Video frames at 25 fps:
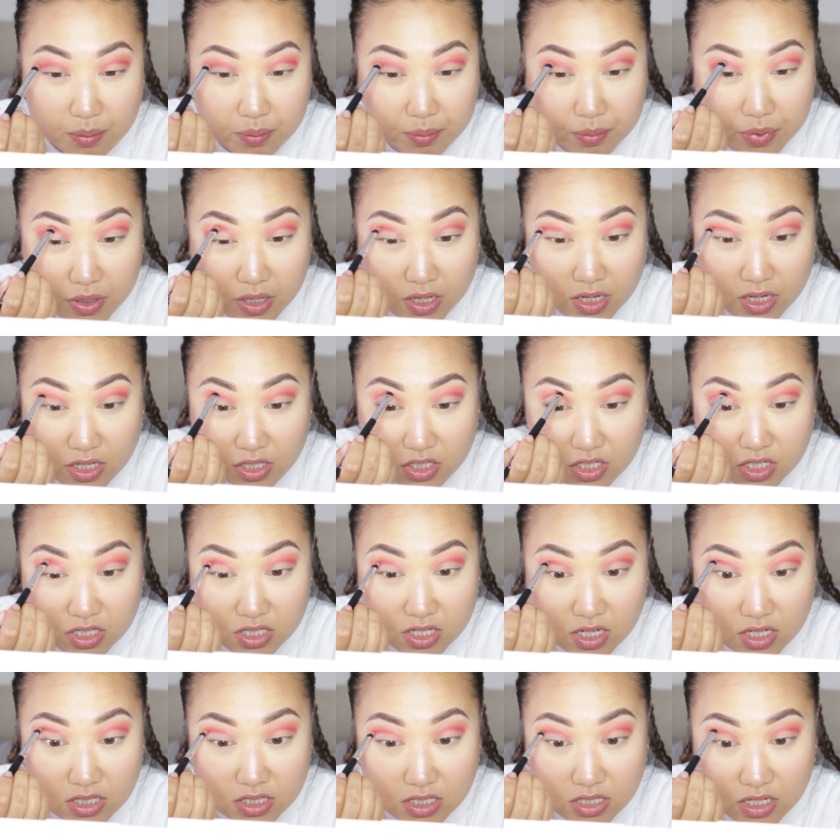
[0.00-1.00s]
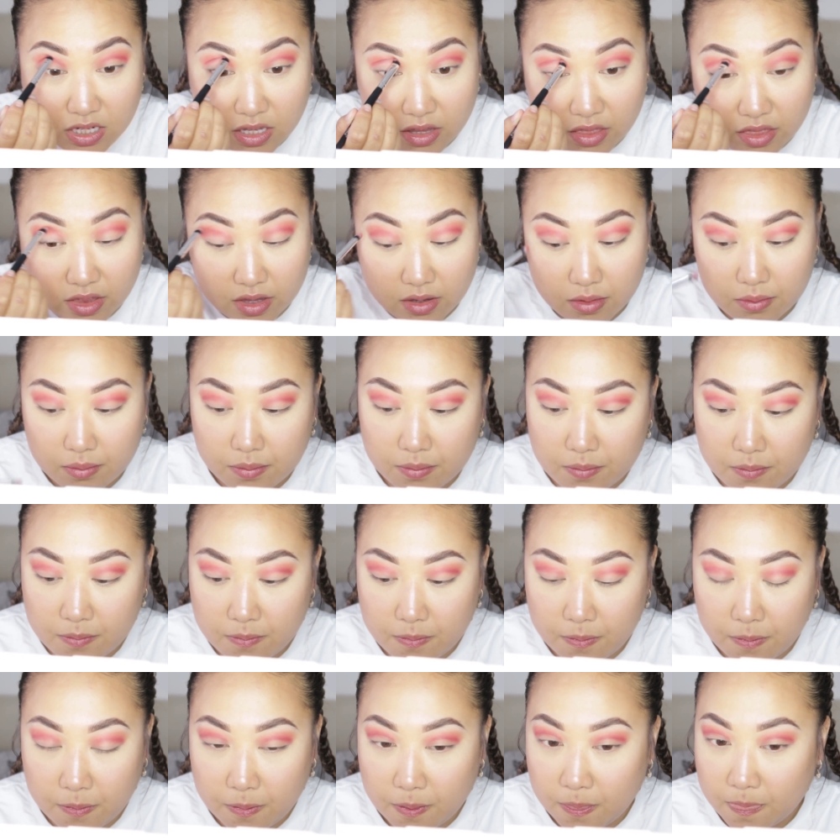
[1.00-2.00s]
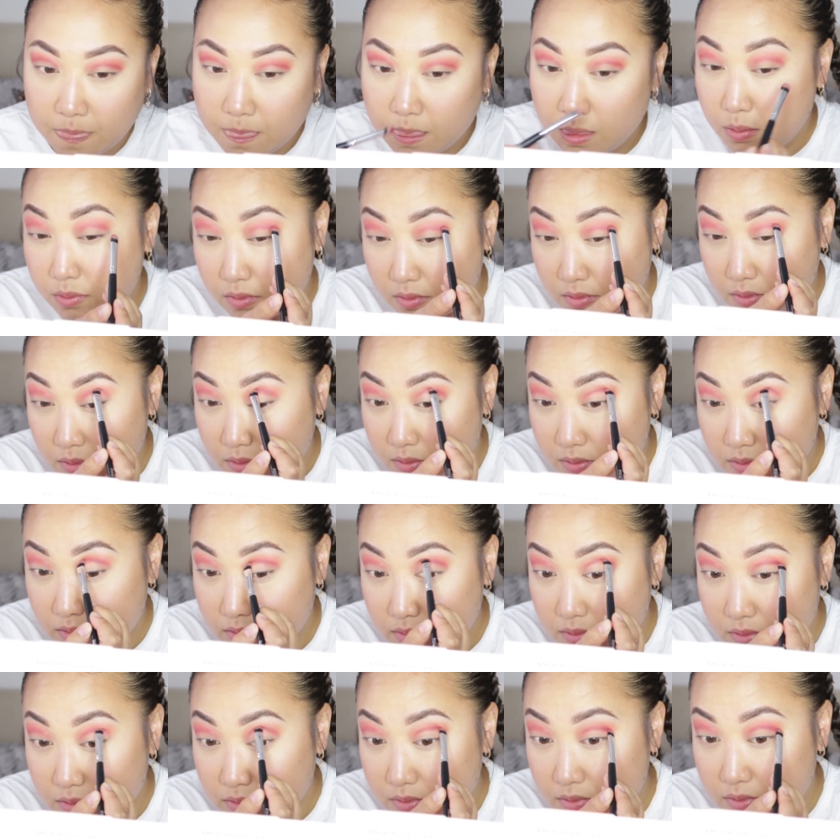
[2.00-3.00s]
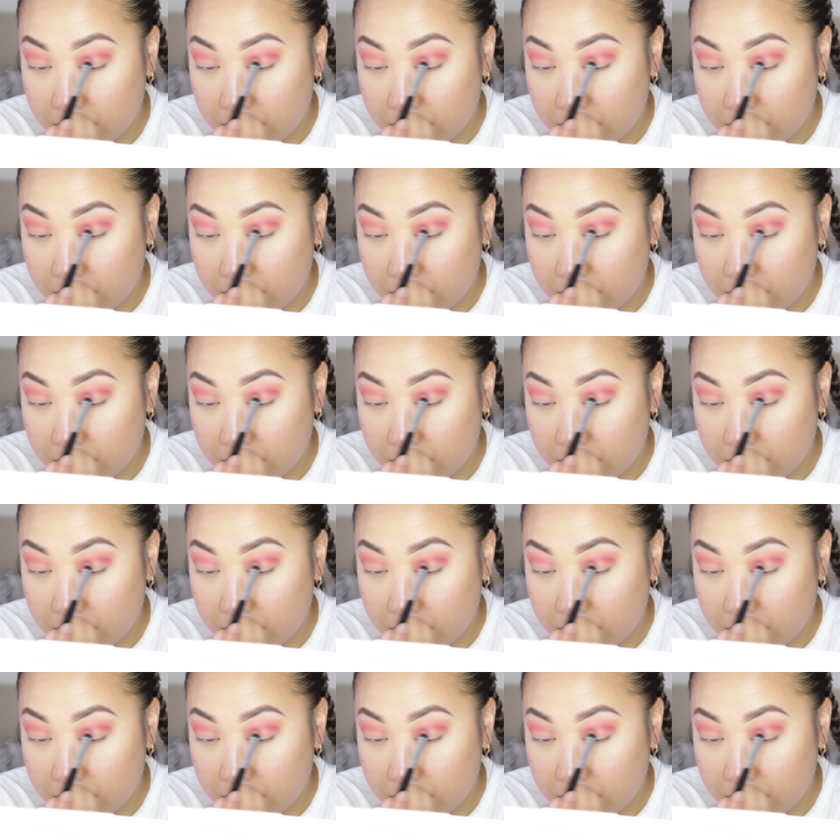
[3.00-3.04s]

putting it just underneath it. Oh,